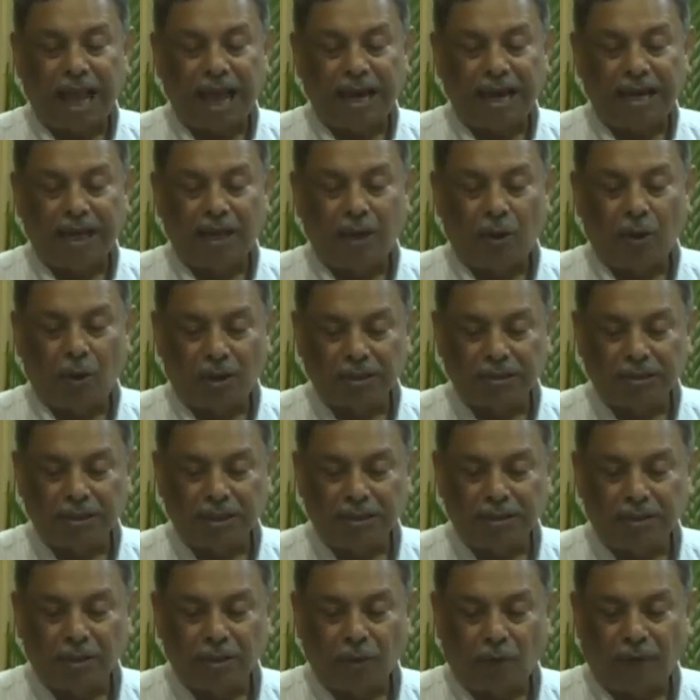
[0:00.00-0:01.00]
direct
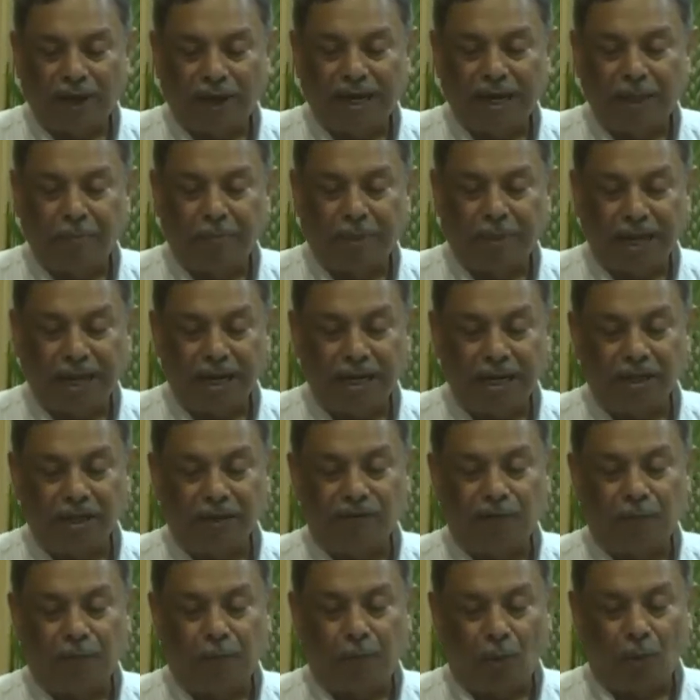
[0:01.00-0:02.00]
causes while a
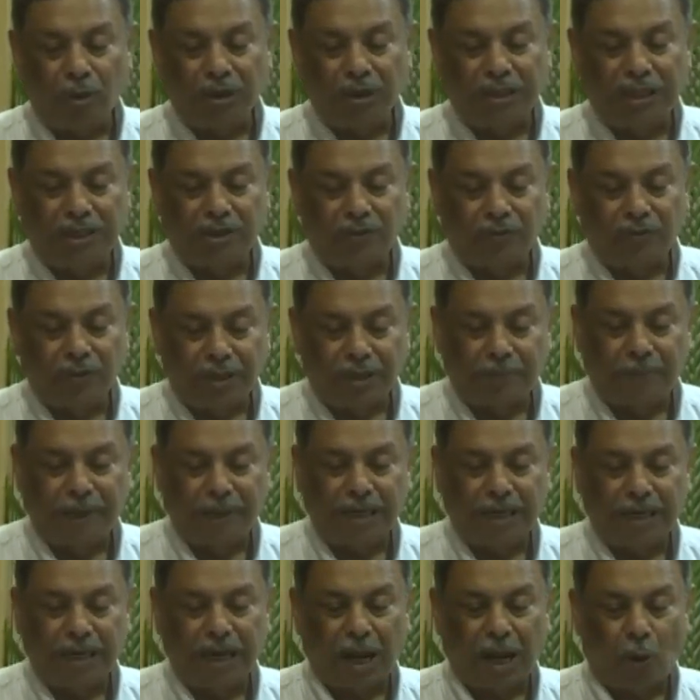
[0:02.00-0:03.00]
parent of both the
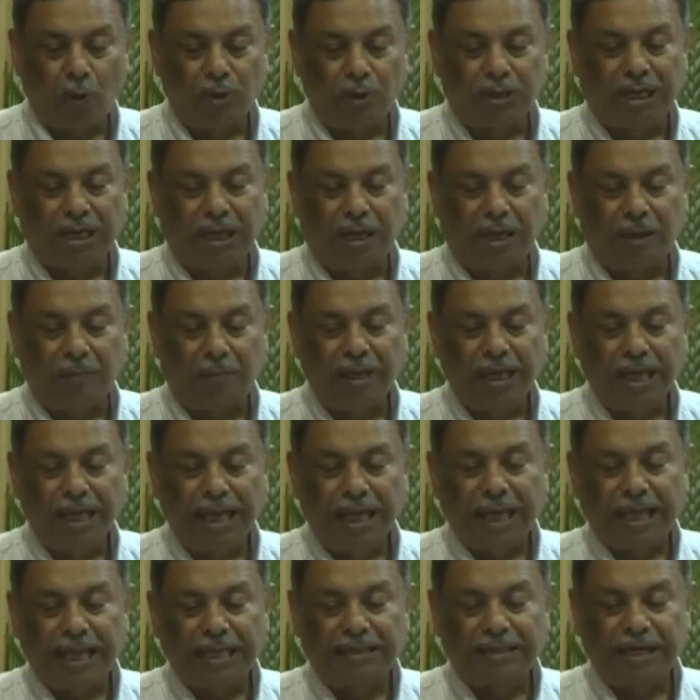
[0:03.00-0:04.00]
treatment and
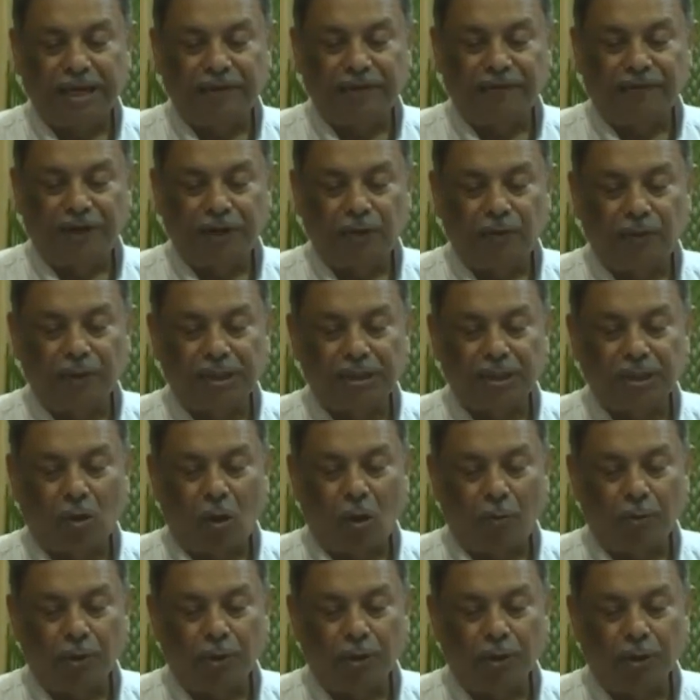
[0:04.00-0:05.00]
outcome is
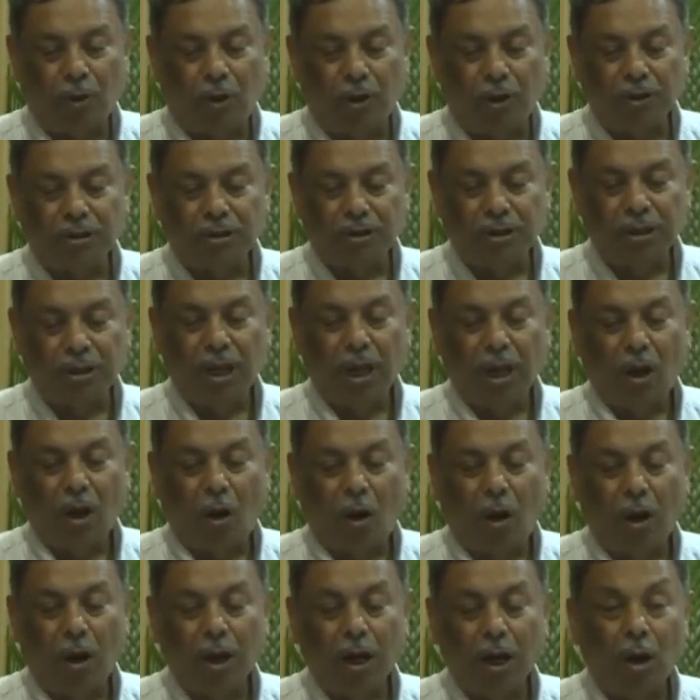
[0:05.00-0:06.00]
referred to as common
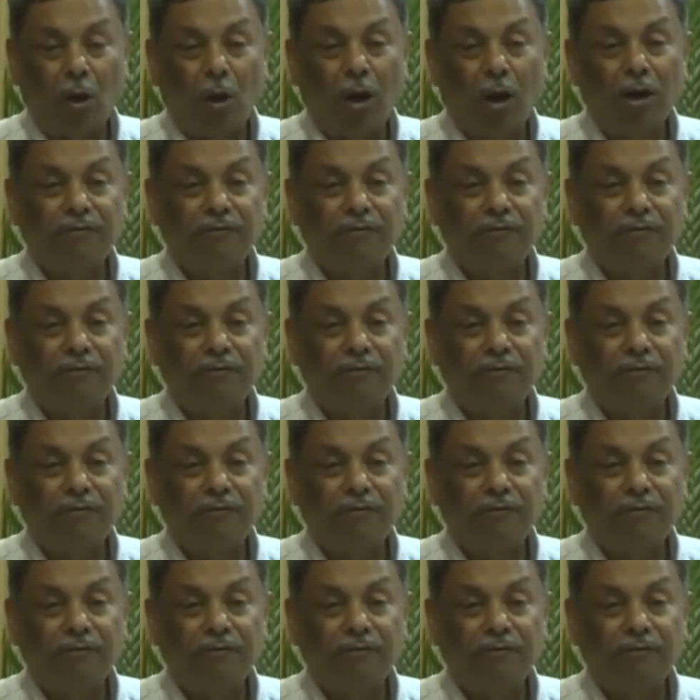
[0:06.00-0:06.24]
cause